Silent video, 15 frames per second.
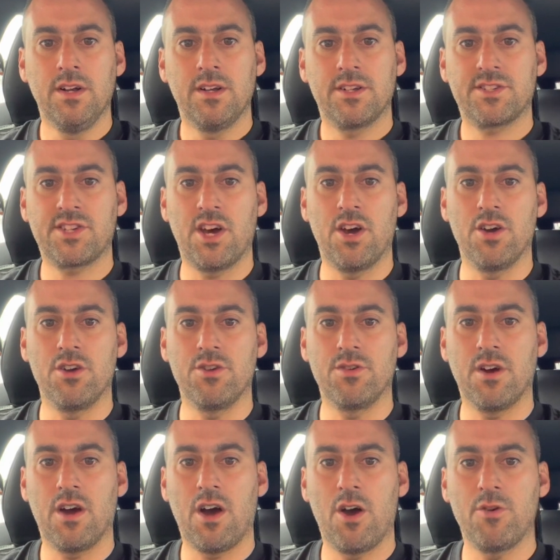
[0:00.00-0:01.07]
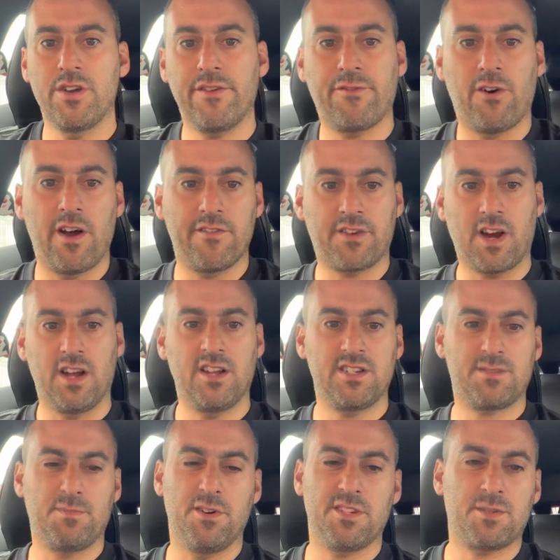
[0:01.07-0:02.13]
So only 5
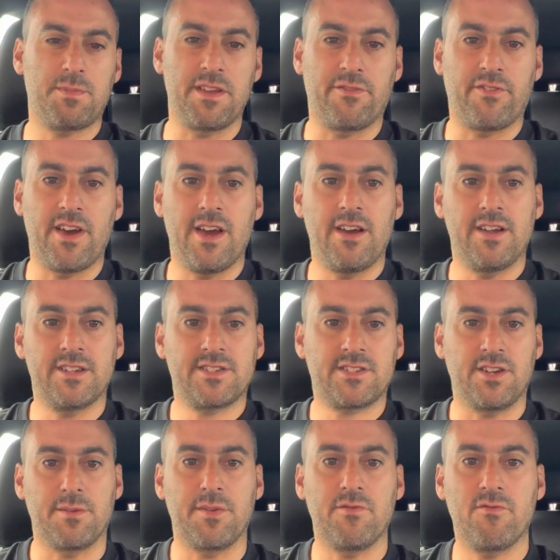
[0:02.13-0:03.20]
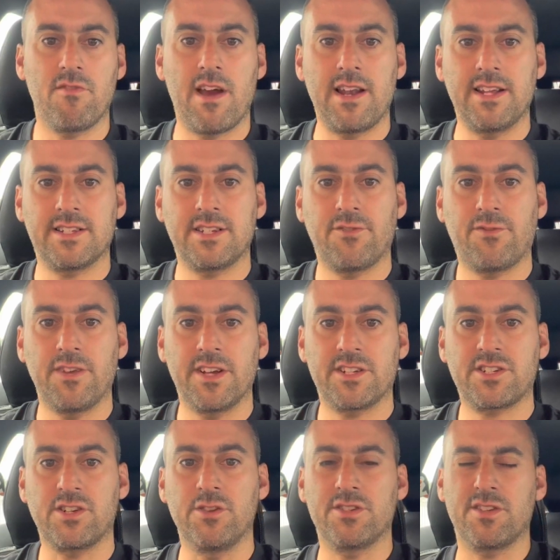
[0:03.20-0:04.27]
colors, but to be fair, it's going to be relatively
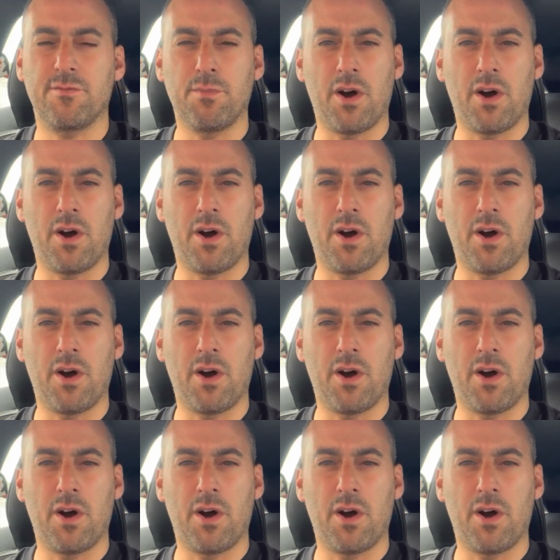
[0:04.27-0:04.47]
exclusive.